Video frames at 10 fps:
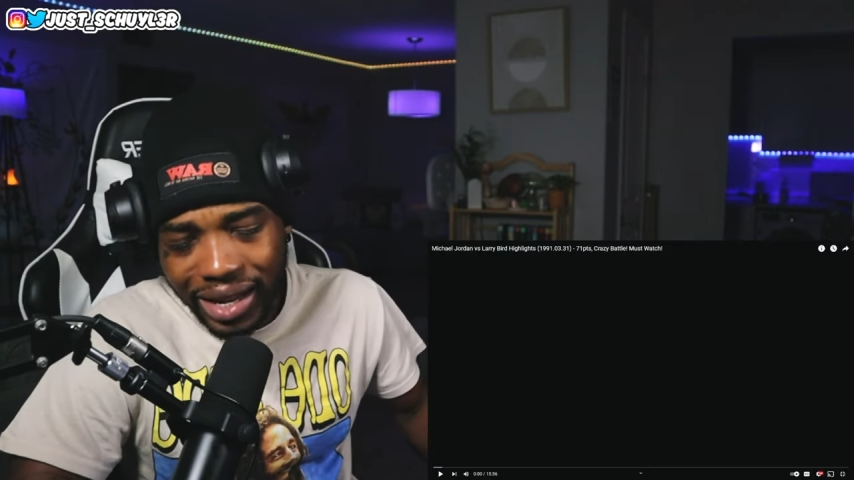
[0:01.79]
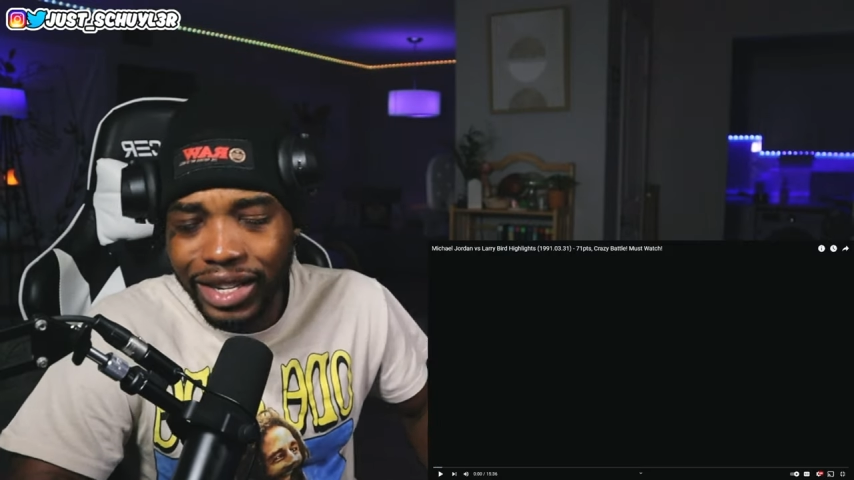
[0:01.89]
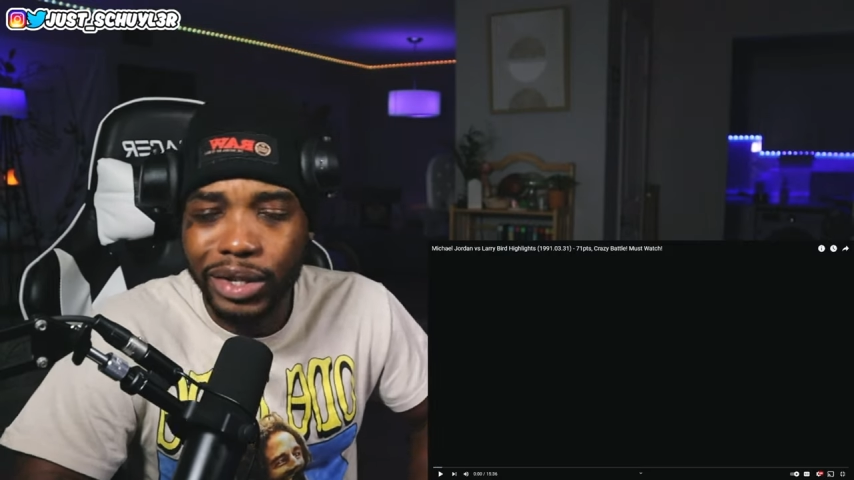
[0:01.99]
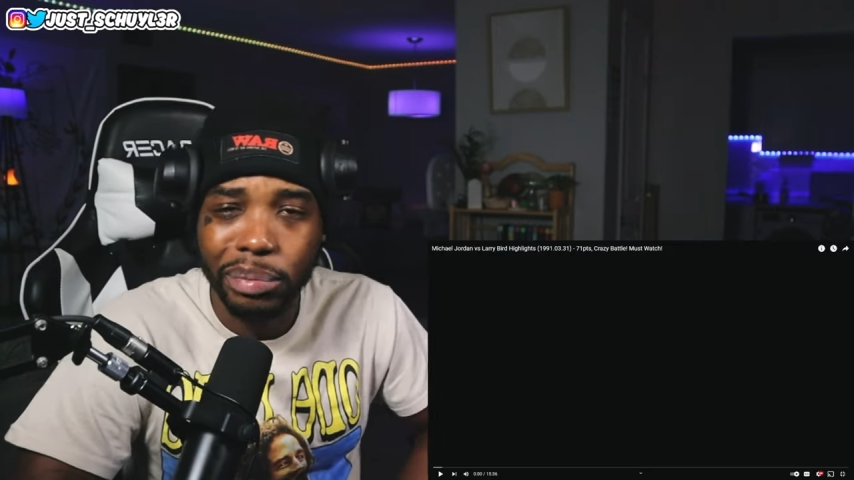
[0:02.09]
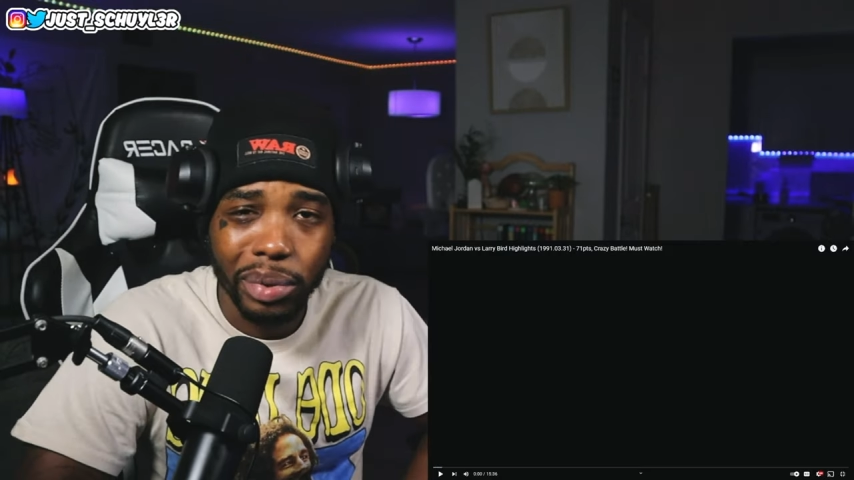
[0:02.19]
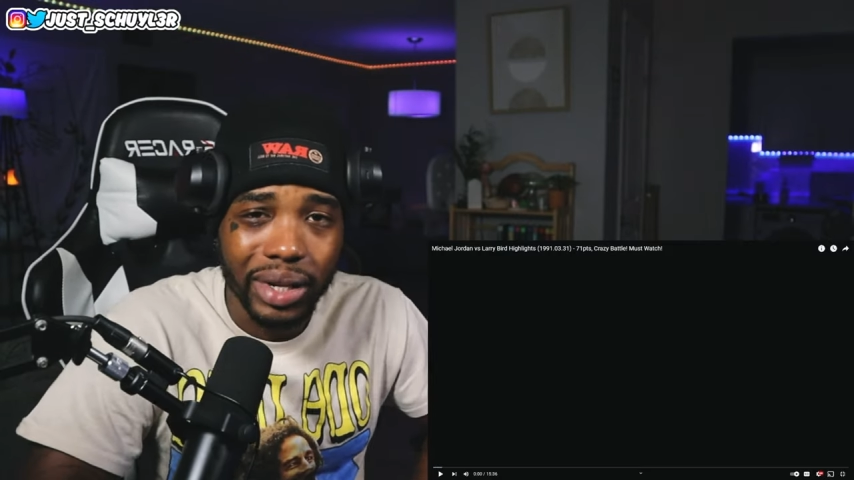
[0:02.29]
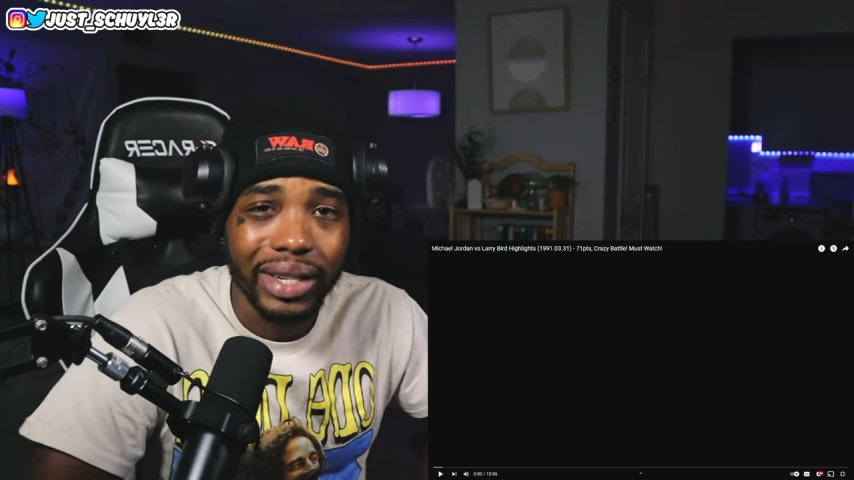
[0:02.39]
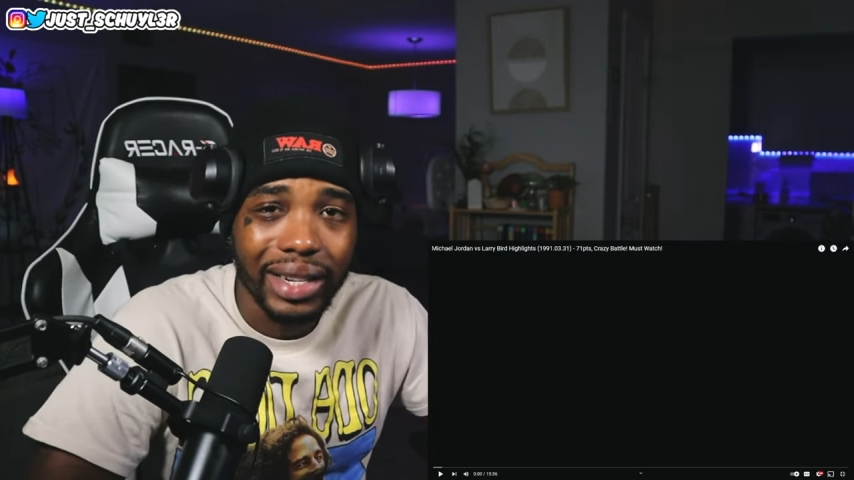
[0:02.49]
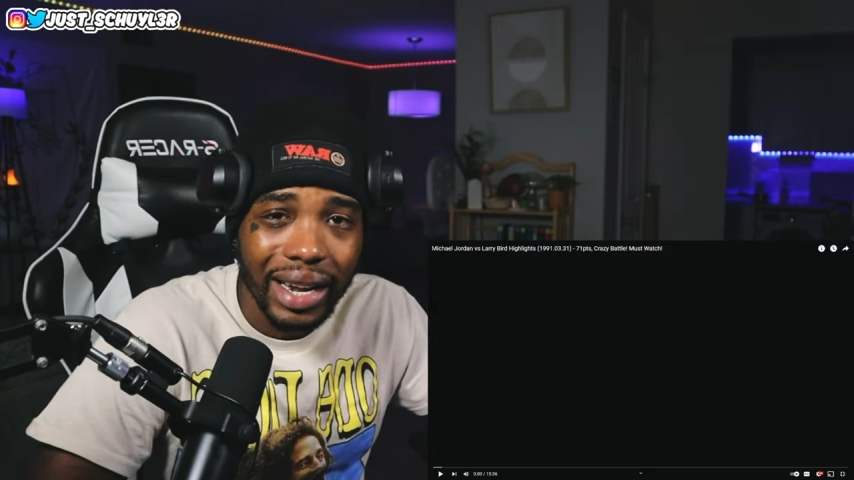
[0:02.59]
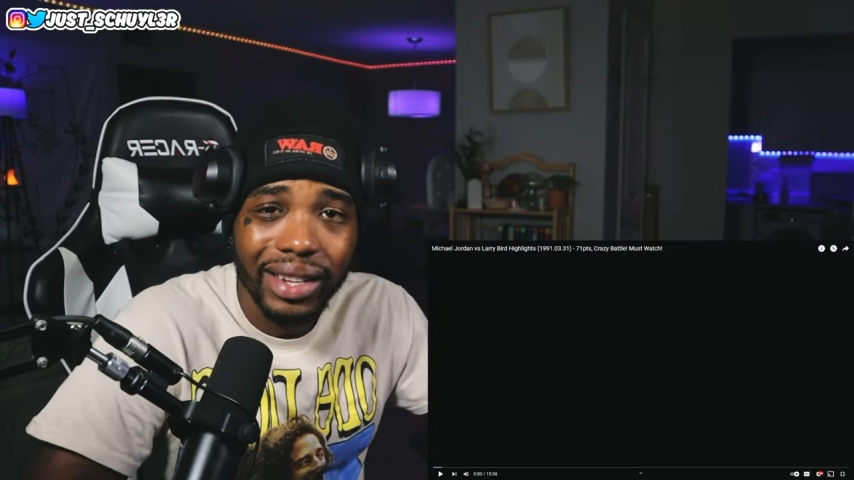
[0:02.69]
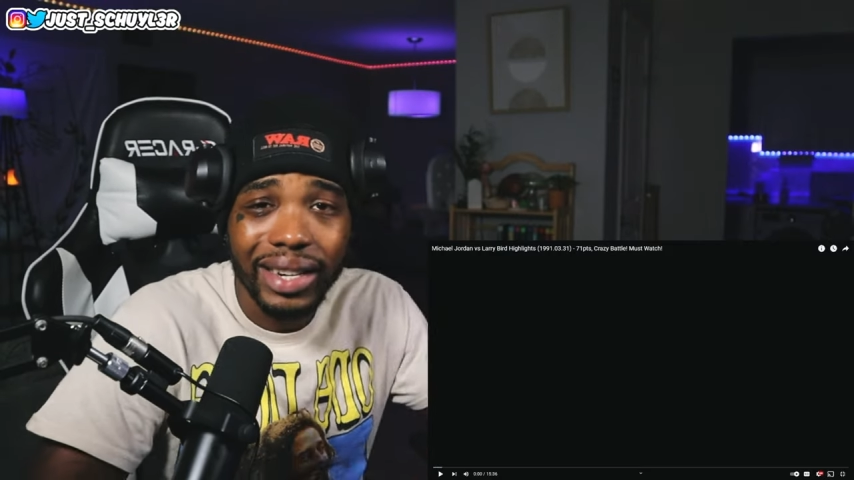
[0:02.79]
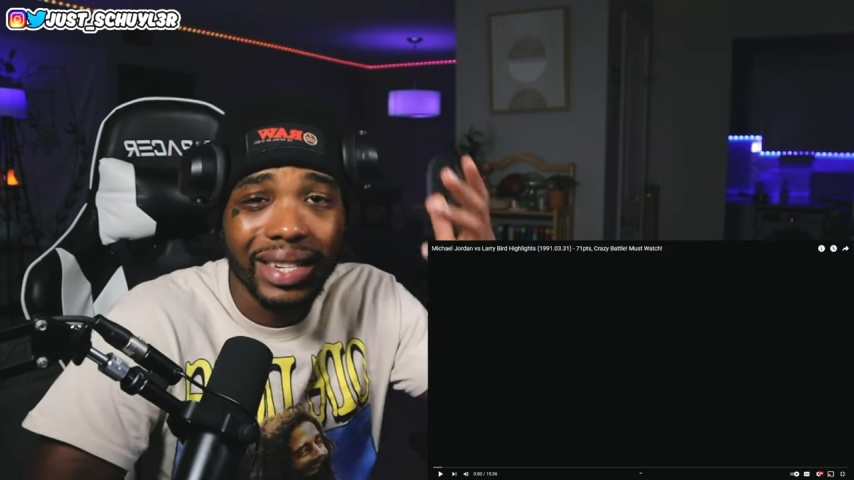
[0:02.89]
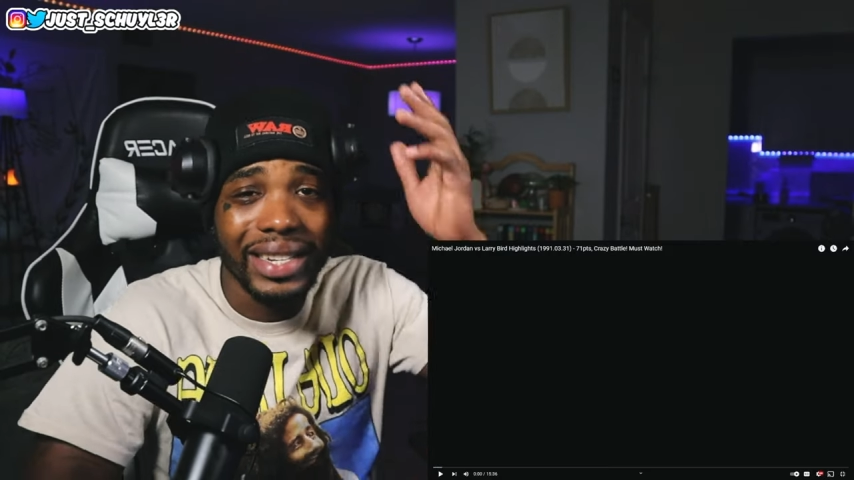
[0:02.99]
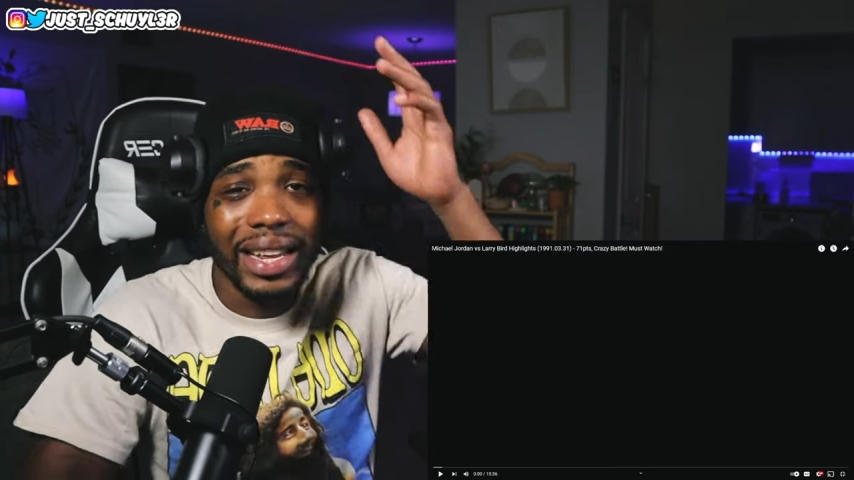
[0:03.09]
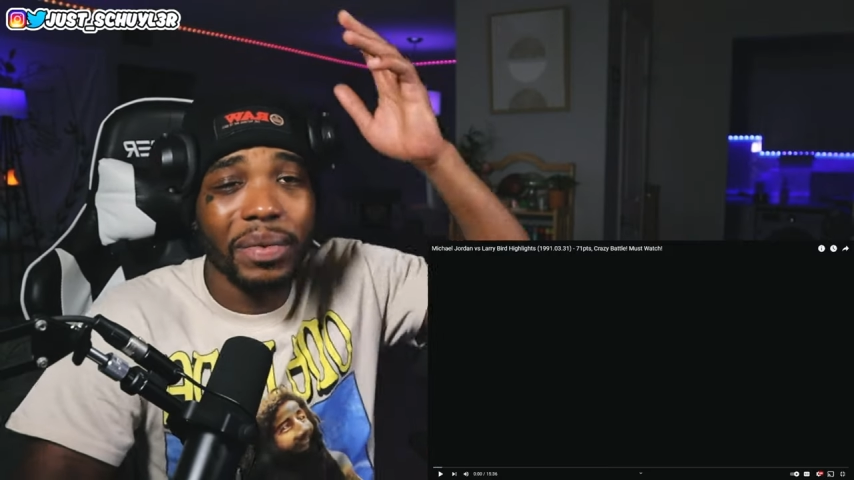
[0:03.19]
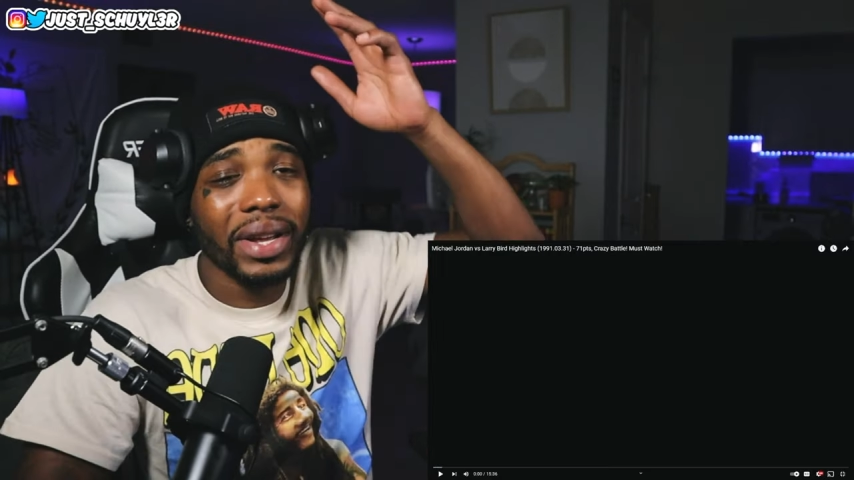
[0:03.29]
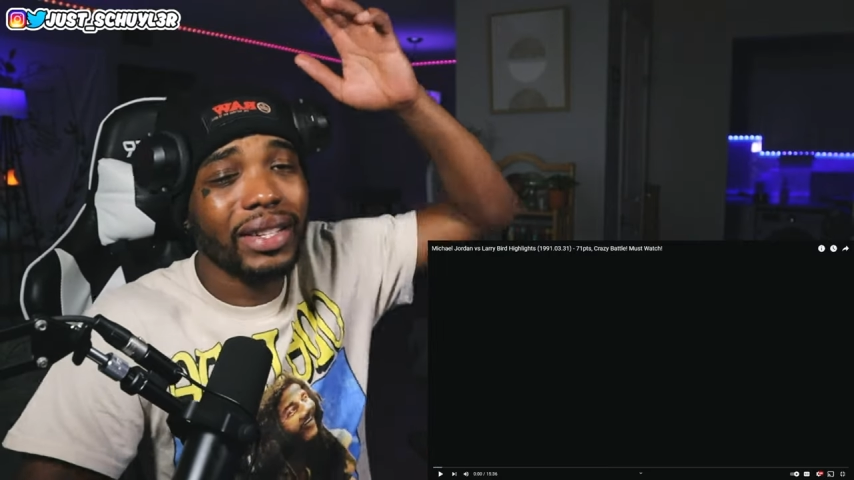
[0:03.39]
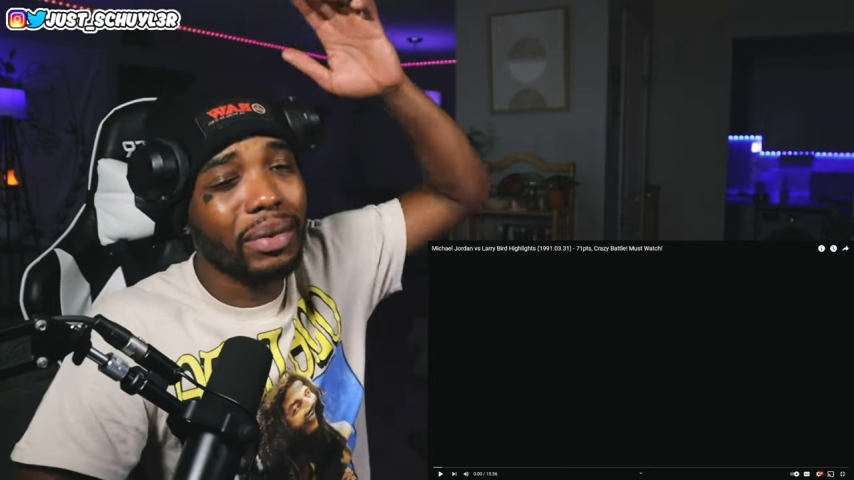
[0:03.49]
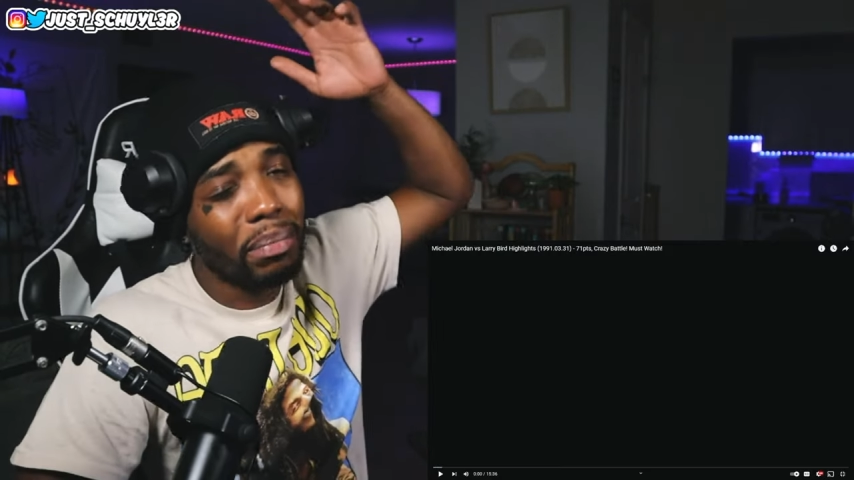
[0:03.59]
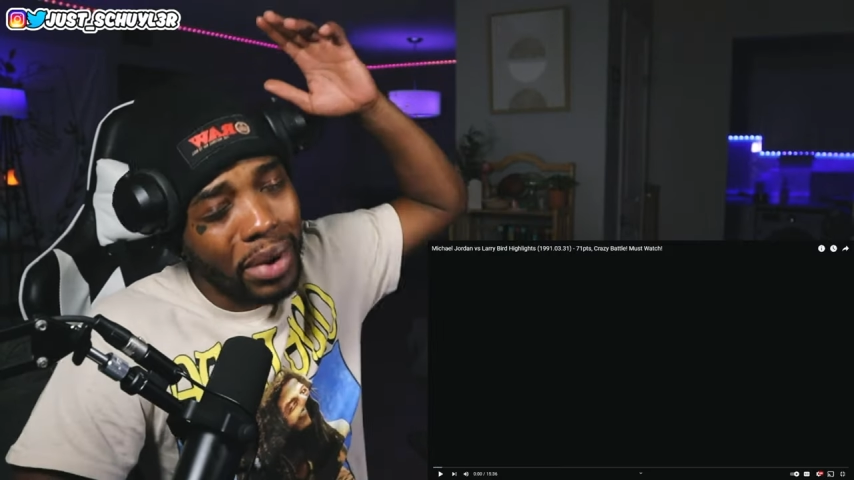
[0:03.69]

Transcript: It's your boy, Schuyler, and today we got some